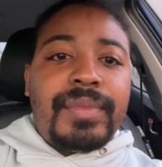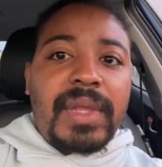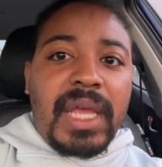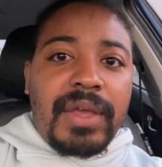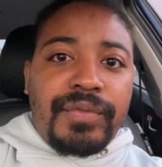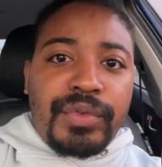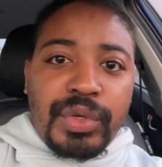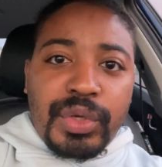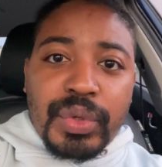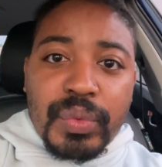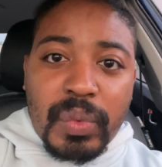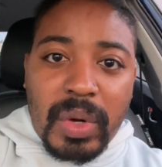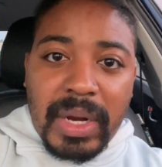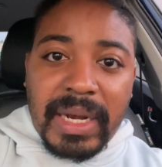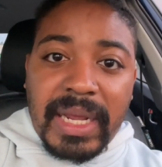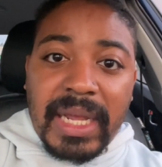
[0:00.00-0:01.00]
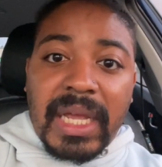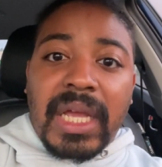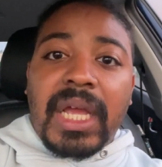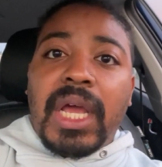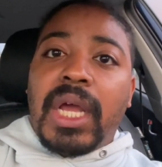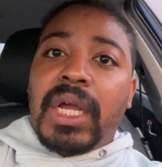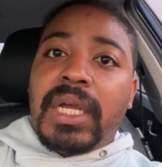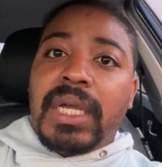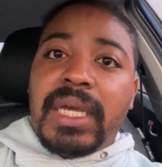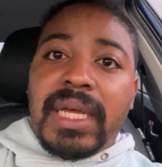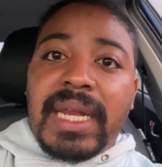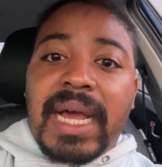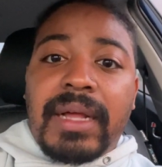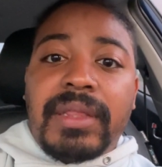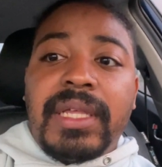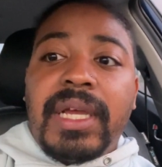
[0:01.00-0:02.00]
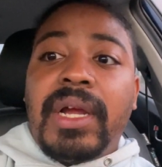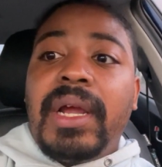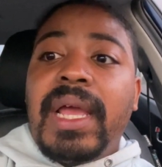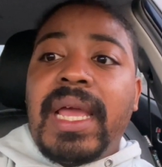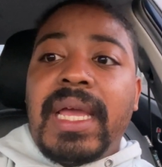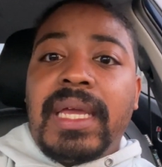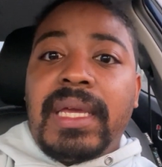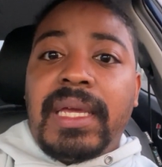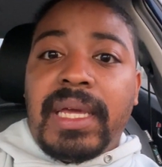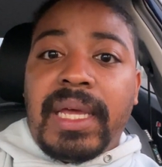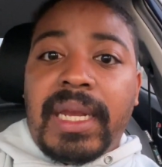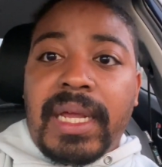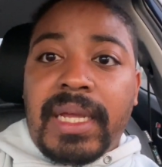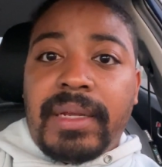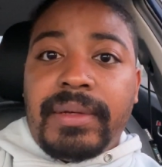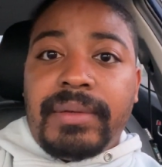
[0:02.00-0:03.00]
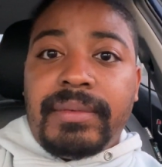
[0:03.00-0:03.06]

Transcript: If you want it, get out there and get it.